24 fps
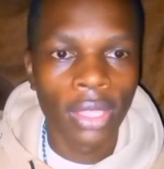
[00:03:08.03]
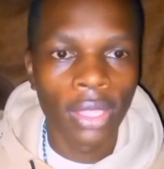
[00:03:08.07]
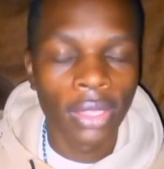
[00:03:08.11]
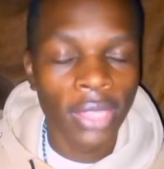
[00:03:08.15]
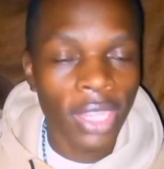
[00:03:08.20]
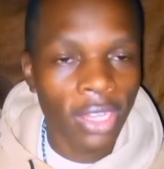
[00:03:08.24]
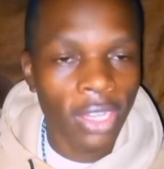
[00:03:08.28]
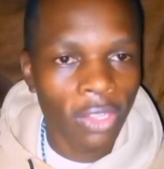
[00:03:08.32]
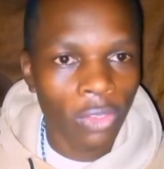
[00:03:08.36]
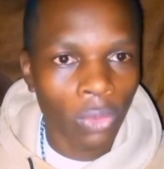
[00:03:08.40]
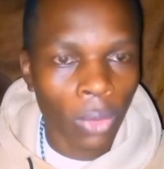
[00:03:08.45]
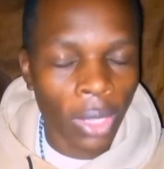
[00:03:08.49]

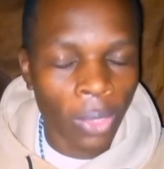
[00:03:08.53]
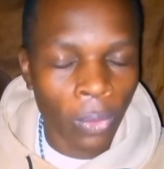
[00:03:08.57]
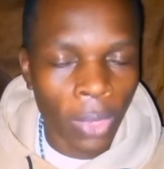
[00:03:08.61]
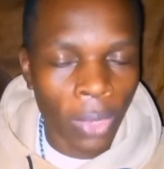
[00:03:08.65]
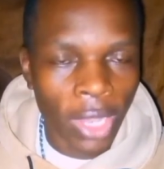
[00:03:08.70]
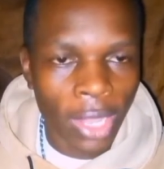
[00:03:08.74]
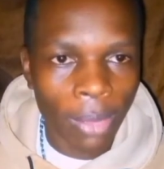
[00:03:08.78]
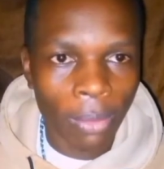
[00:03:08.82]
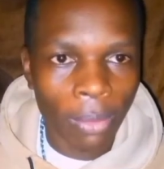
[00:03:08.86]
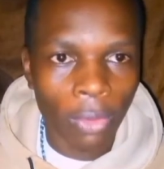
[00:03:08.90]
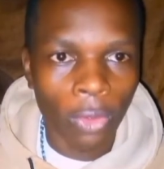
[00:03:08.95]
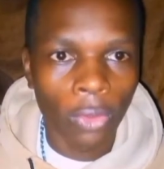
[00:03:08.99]
That is why
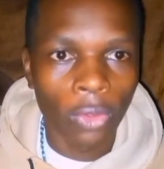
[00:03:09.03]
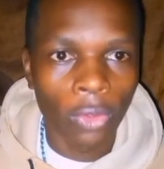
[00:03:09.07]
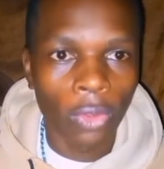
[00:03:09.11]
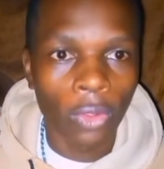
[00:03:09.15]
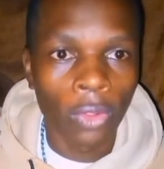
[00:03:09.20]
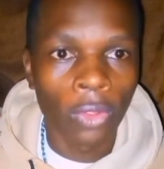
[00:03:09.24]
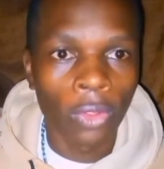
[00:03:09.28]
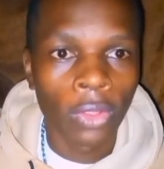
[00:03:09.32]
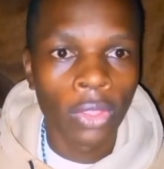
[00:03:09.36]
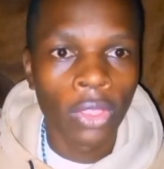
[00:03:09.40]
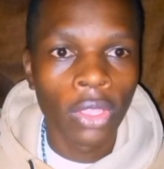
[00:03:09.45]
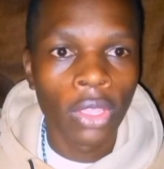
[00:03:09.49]
William
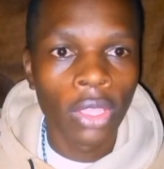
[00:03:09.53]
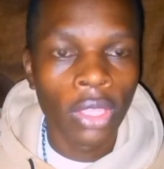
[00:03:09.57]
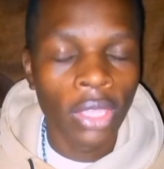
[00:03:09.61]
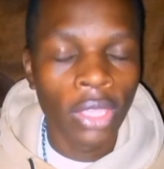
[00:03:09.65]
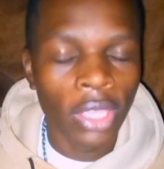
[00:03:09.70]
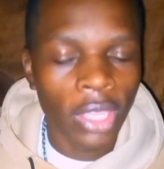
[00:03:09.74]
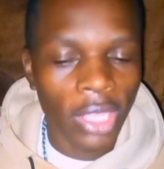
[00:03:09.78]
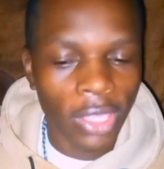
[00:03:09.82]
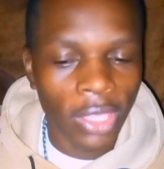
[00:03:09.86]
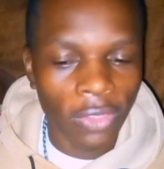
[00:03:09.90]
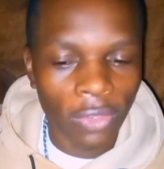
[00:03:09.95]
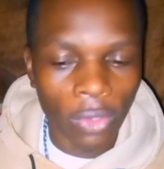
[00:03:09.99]
Ruto
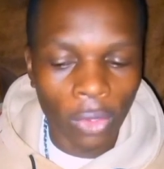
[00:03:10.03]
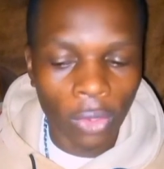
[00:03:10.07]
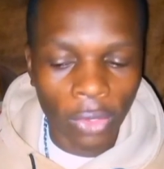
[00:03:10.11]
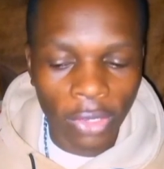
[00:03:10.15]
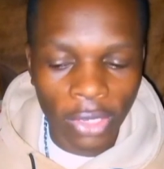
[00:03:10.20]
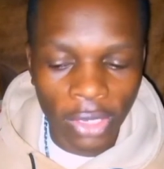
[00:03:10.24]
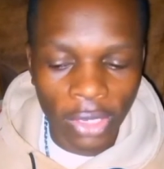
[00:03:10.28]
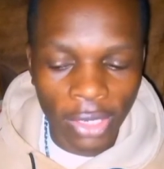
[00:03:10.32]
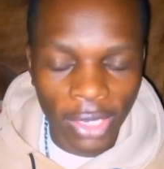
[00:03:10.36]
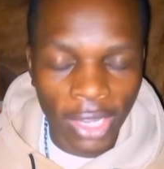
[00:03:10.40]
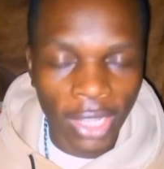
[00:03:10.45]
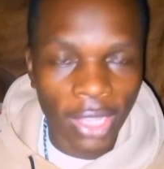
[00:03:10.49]
is
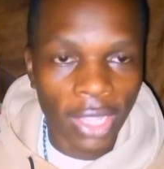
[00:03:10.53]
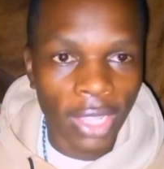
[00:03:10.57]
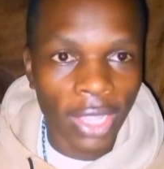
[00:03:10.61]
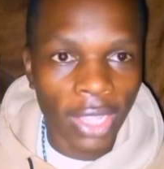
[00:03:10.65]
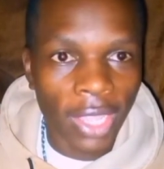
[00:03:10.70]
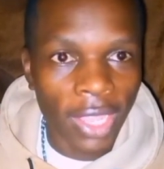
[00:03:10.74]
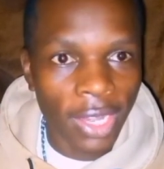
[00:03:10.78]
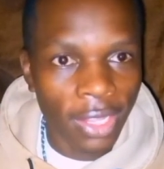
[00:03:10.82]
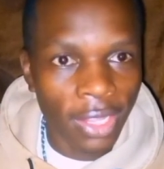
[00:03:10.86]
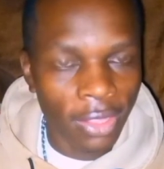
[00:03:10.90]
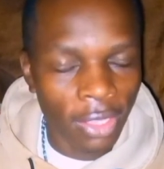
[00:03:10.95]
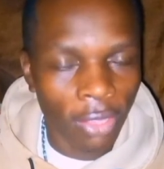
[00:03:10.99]
not taking
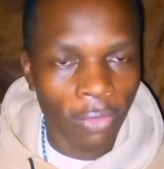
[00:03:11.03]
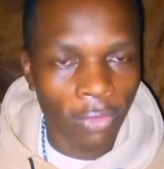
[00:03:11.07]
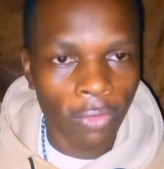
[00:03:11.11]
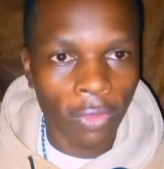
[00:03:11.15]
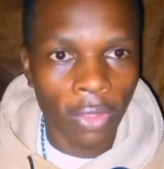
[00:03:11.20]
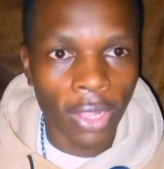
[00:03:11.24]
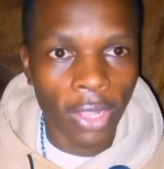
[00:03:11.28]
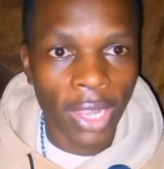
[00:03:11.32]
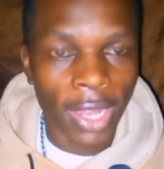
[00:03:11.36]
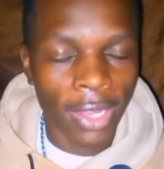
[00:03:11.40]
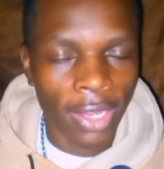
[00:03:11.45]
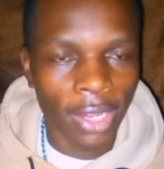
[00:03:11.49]
anything
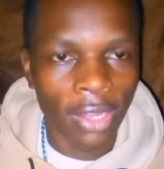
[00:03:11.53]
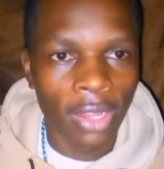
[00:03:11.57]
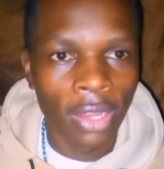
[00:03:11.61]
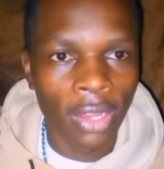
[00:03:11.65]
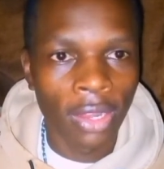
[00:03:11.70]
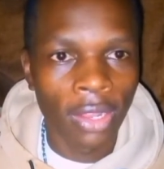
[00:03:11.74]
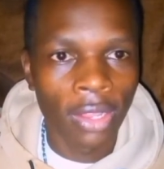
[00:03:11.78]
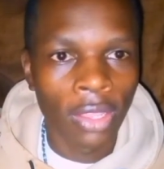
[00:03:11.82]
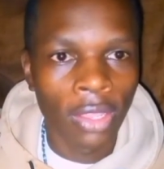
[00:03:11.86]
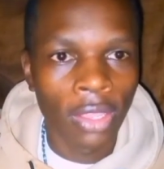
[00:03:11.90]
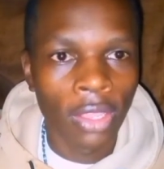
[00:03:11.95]
for granted.